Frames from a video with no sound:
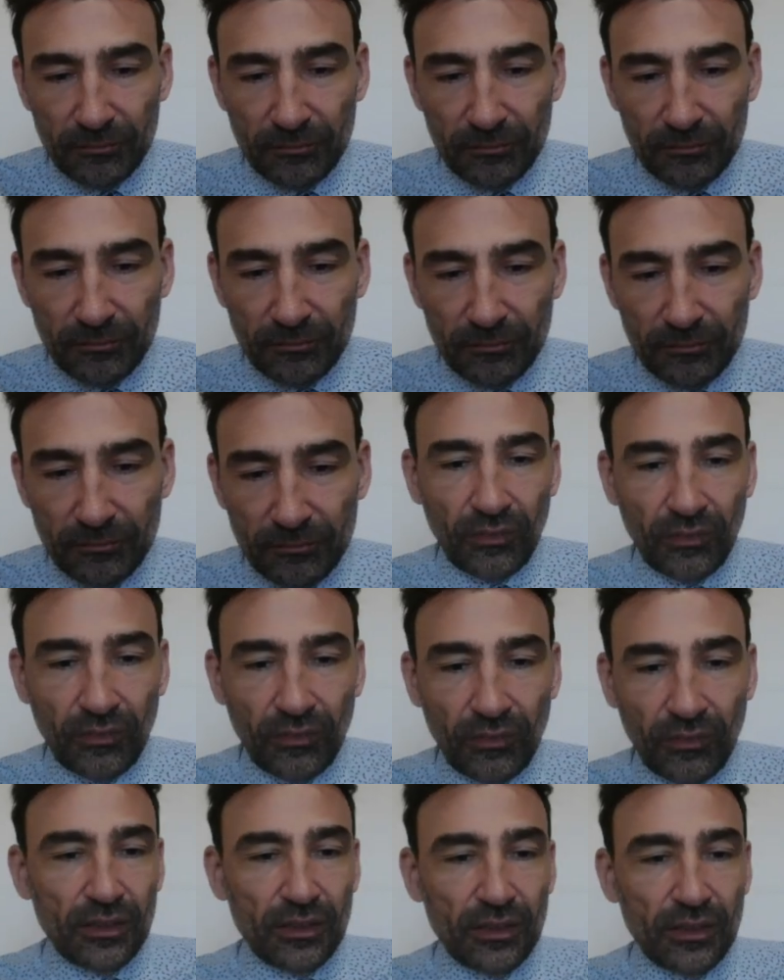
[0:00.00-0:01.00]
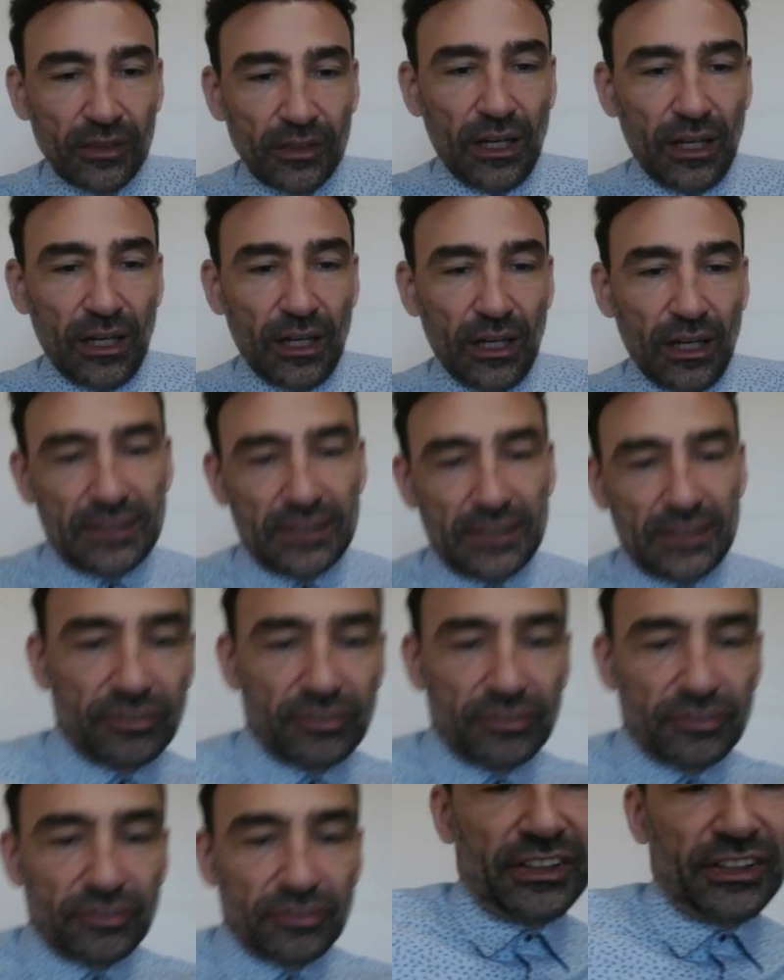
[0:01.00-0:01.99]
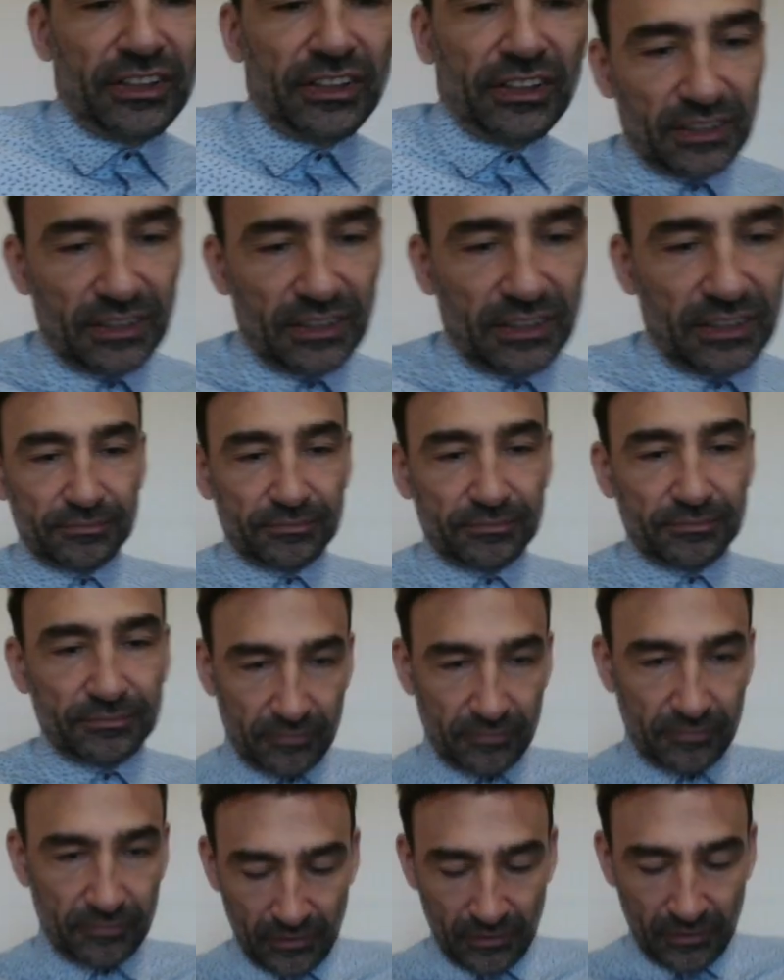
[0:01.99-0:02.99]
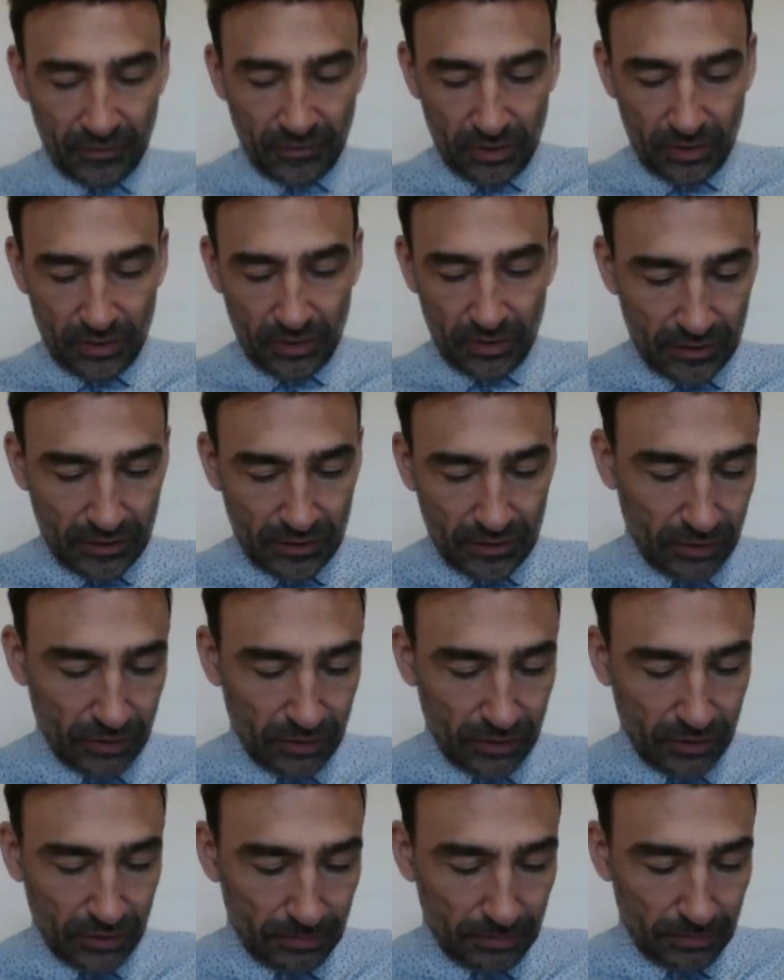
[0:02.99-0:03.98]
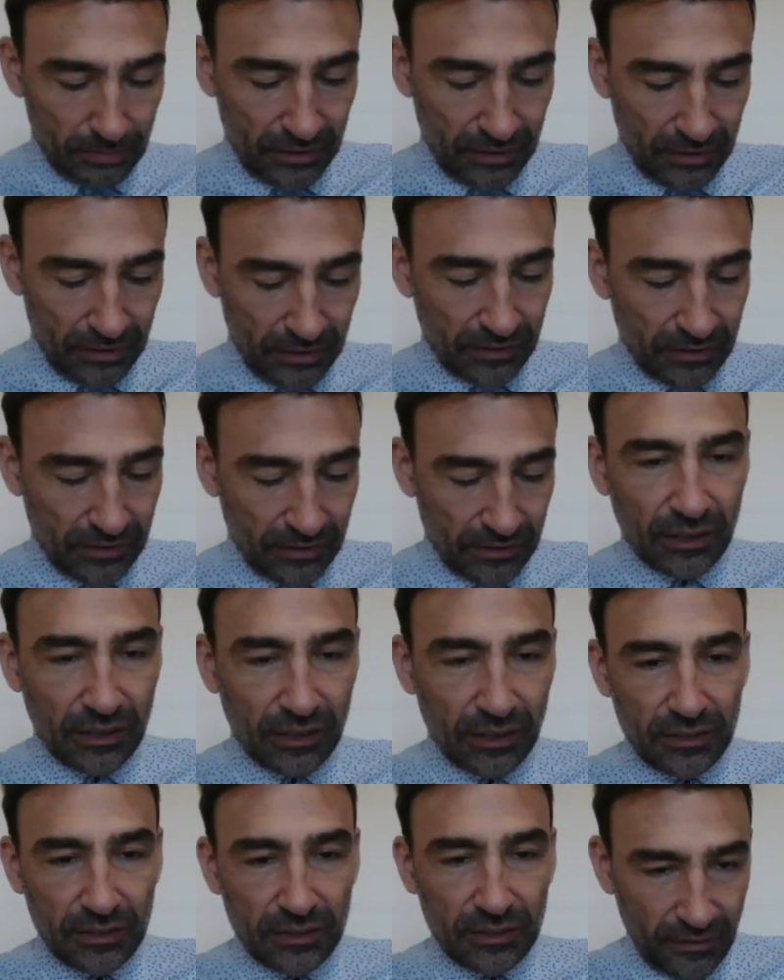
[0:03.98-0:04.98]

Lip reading: now let's do the vice versa. So let's call it my data 3.